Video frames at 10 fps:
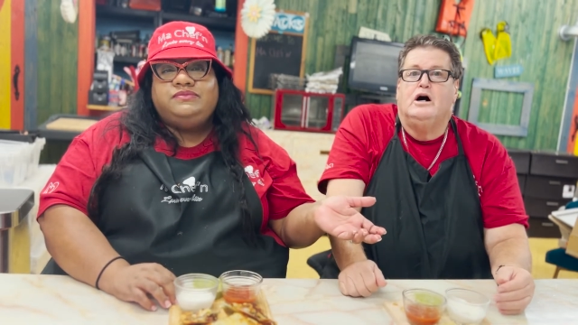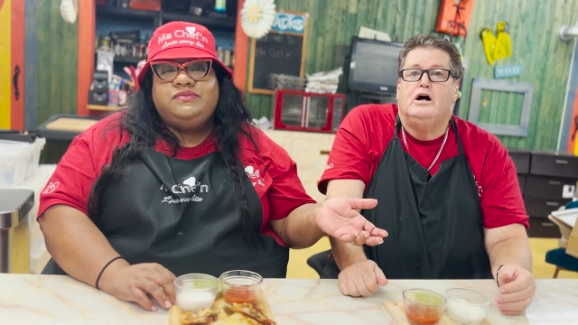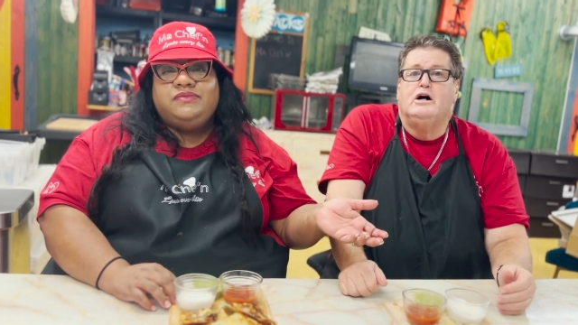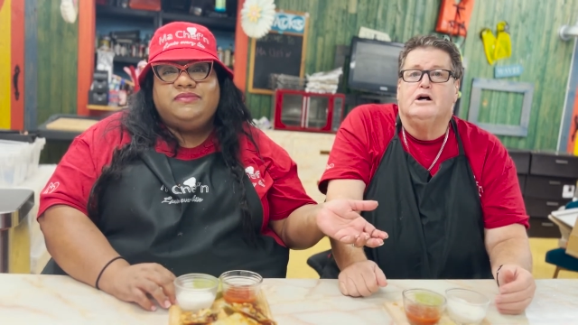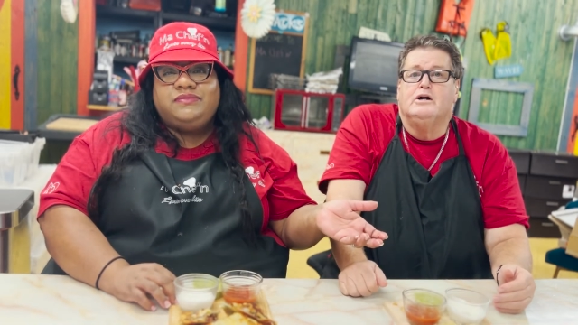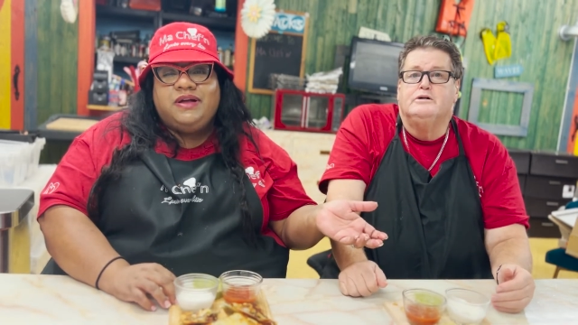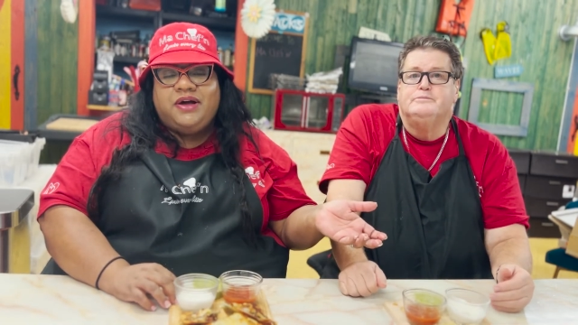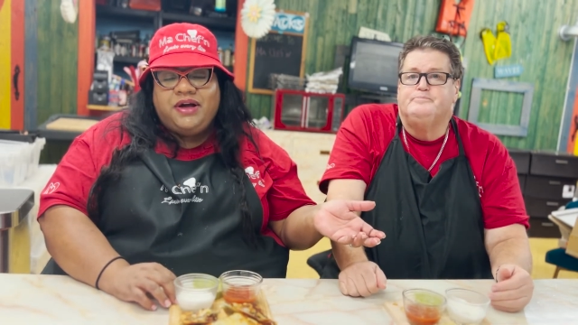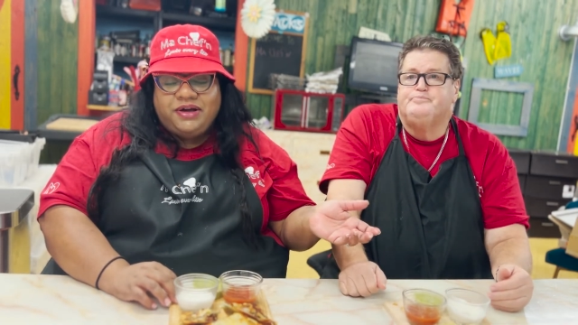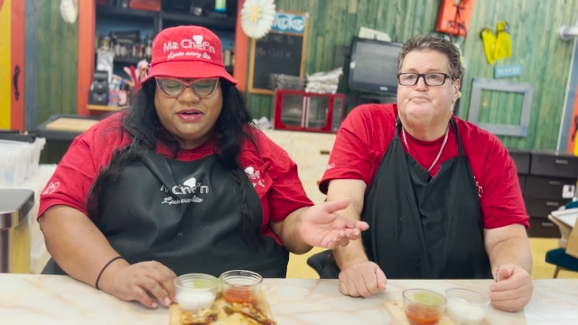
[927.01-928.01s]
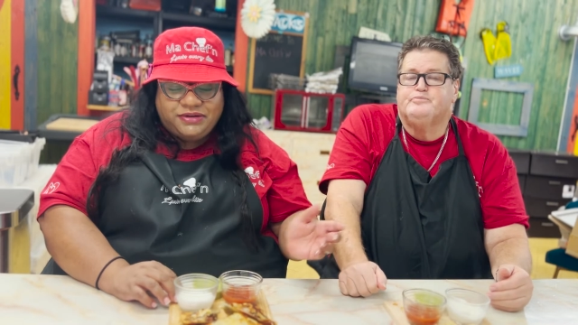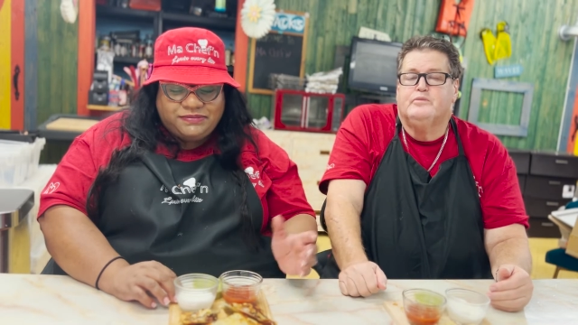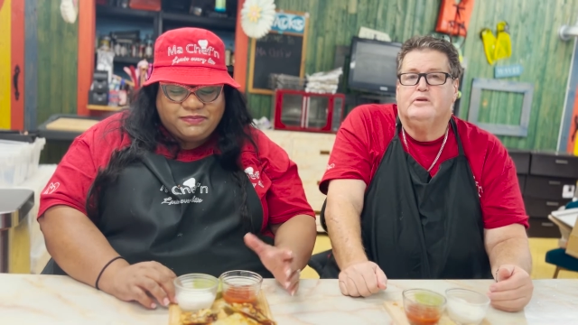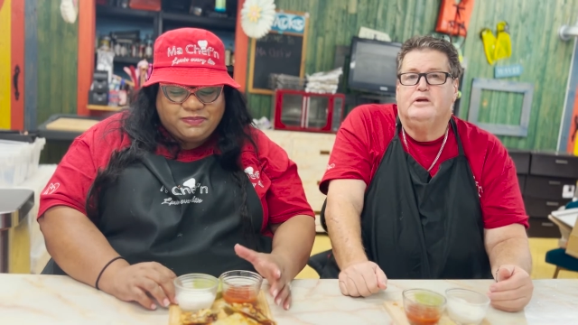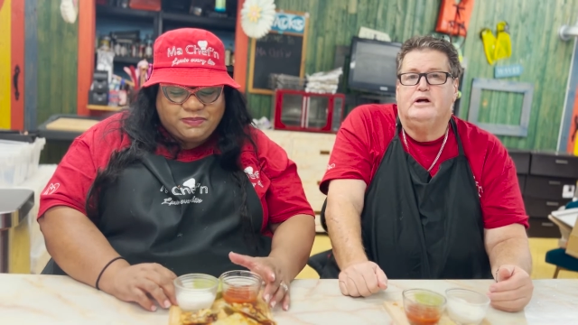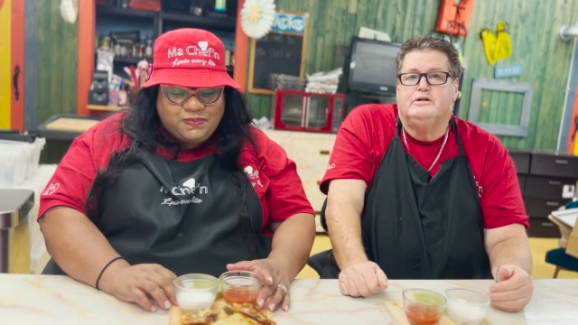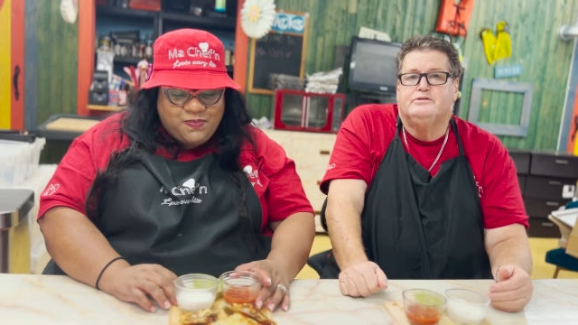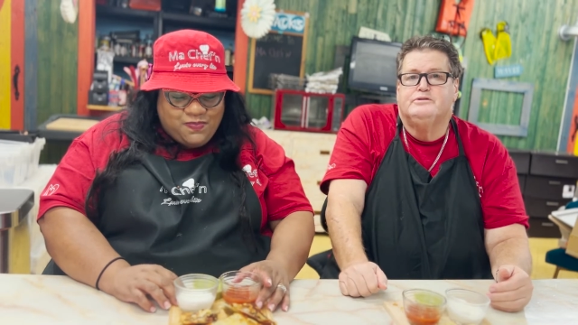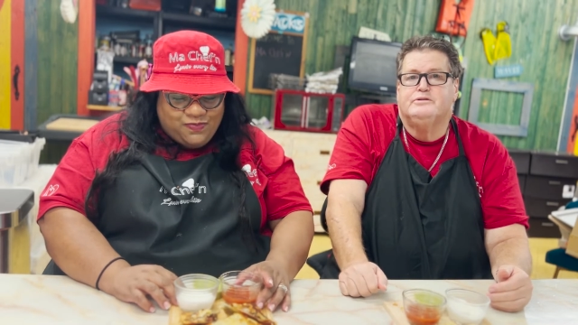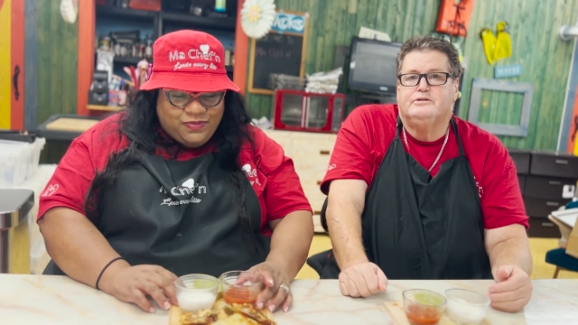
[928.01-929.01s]
Speaker 1: hug. Hug.
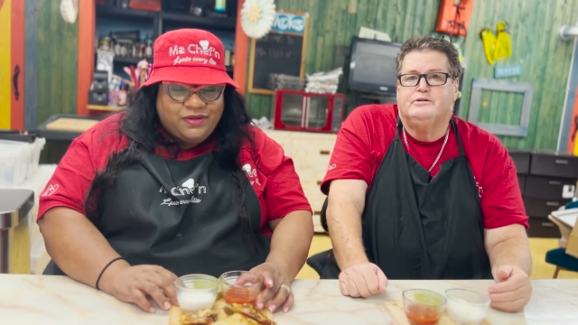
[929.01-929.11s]
Yes.